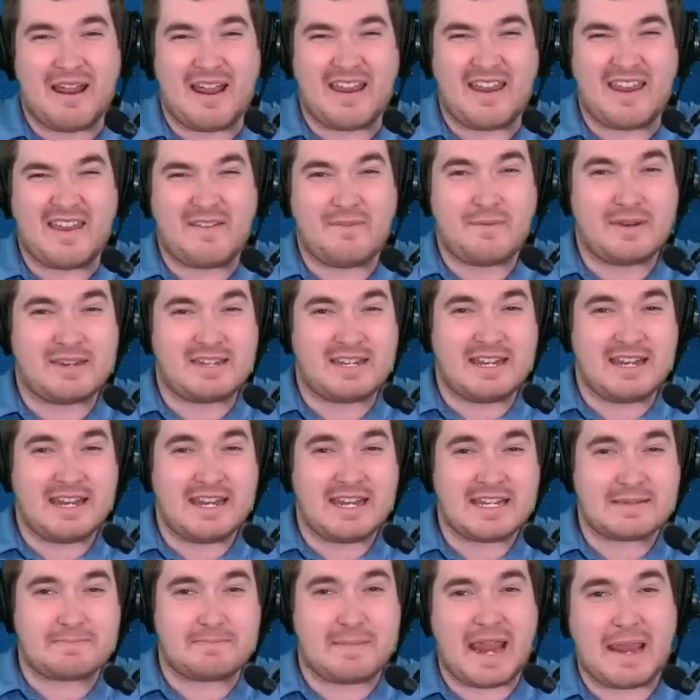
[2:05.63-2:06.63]
Even
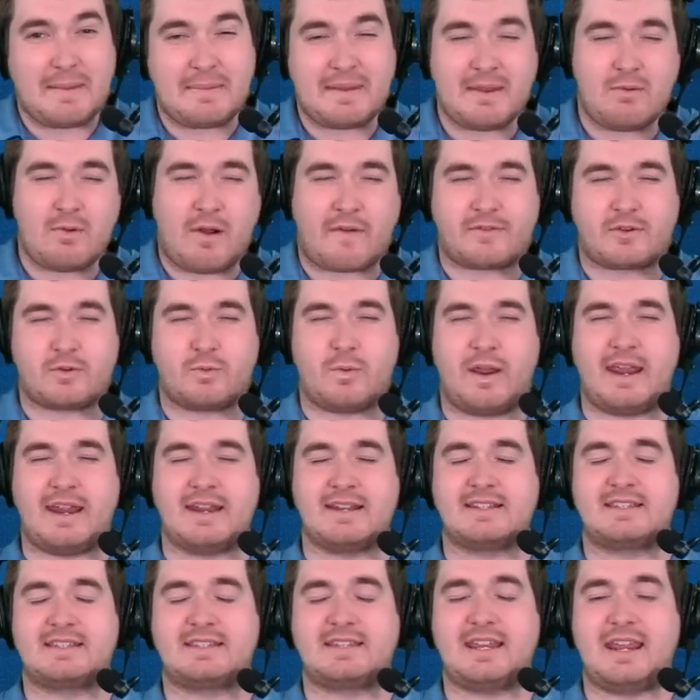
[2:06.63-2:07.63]
D's, maybe. We'll have to wait
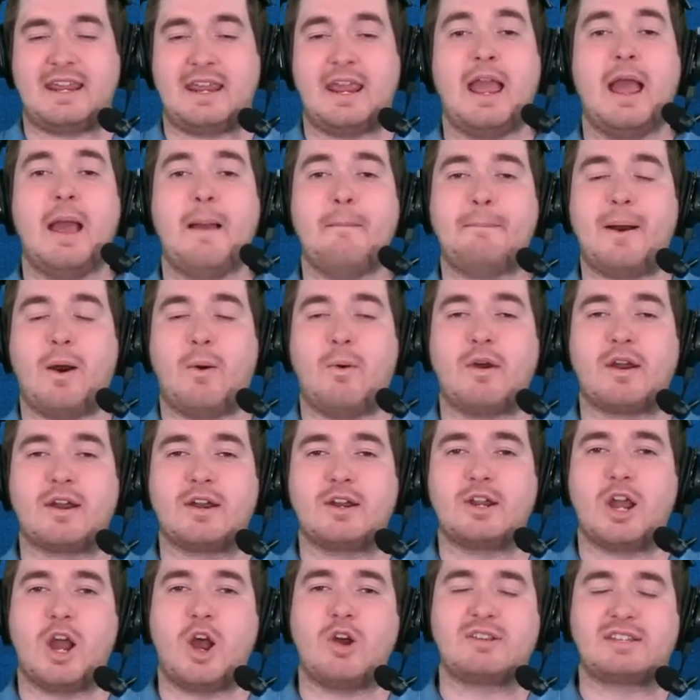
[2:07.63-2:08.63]
and see. But we're going
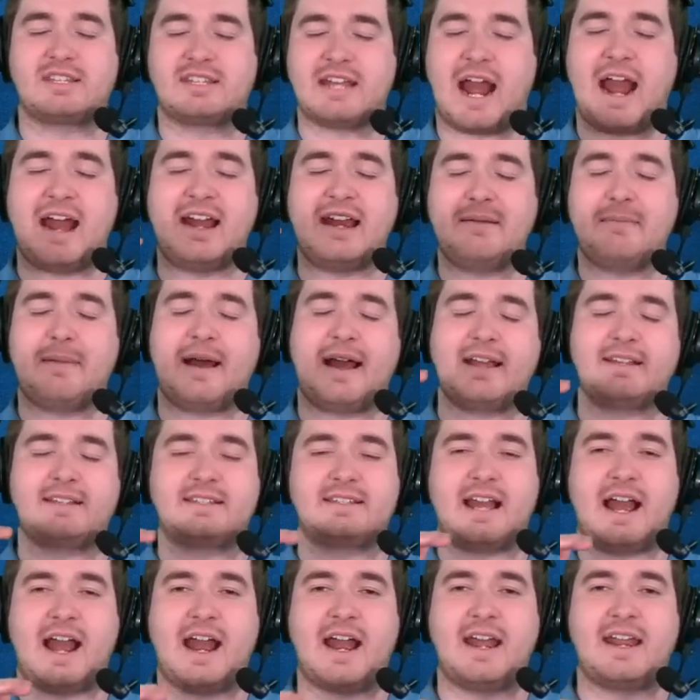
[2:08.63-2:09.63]
to go signing by
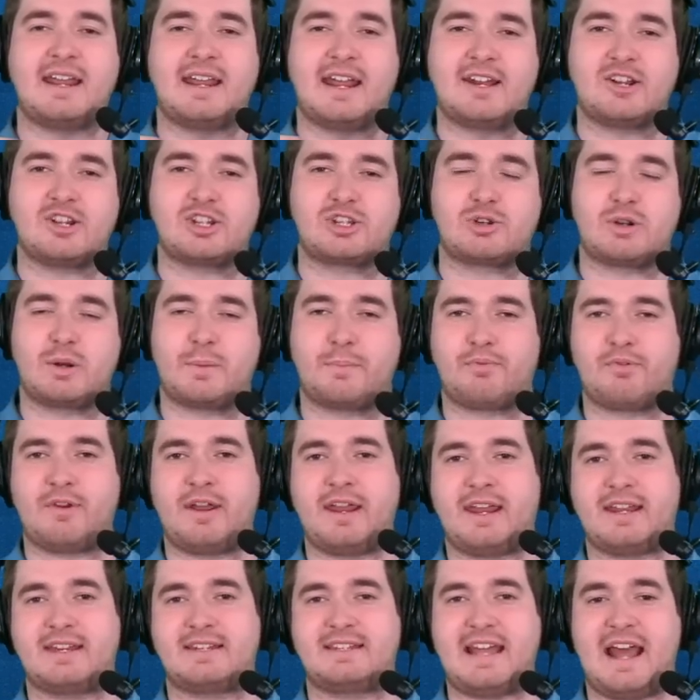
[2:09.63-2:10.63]
signing and just sort of
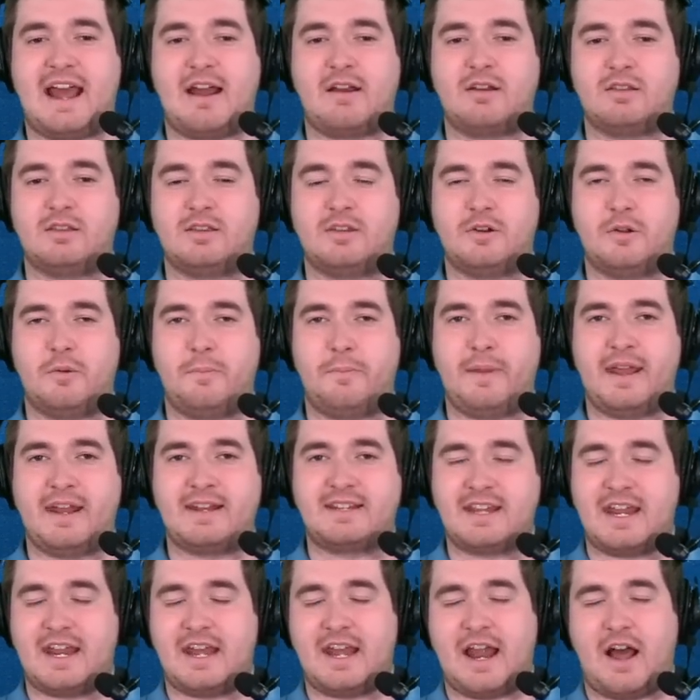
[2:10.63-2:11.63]
break it down a little
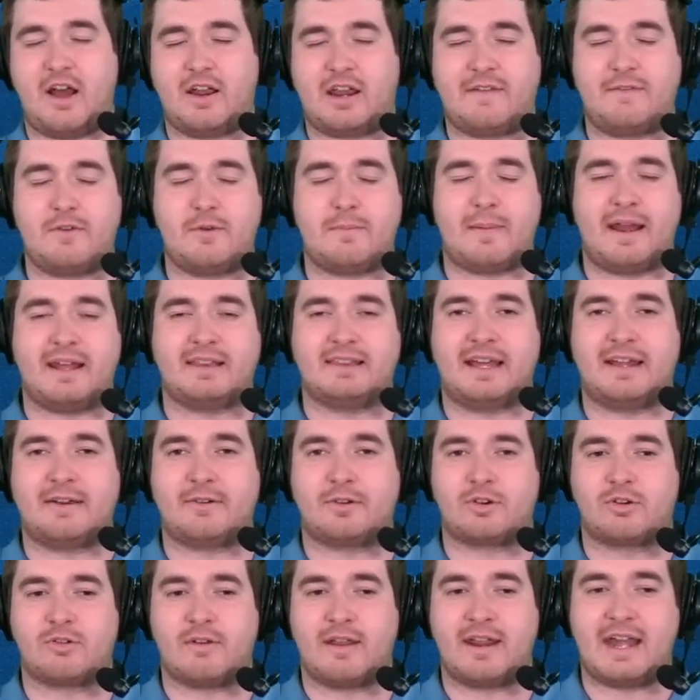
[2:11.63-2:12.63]
bit, and I'll give you my
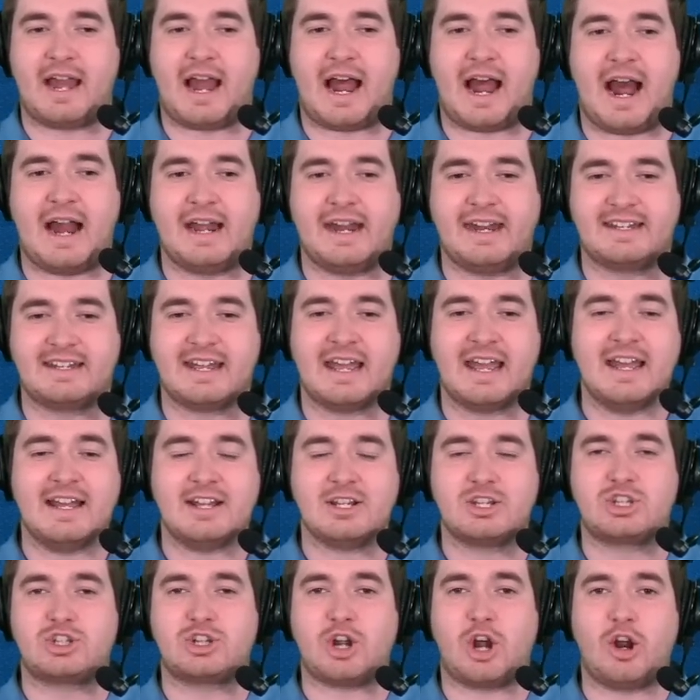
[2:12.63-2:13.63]
letter grade on it,
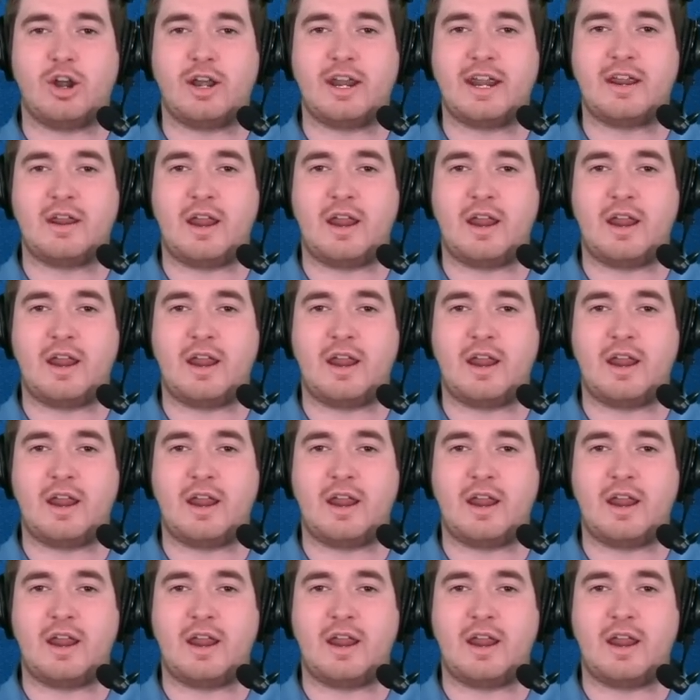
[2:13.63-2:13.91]
starting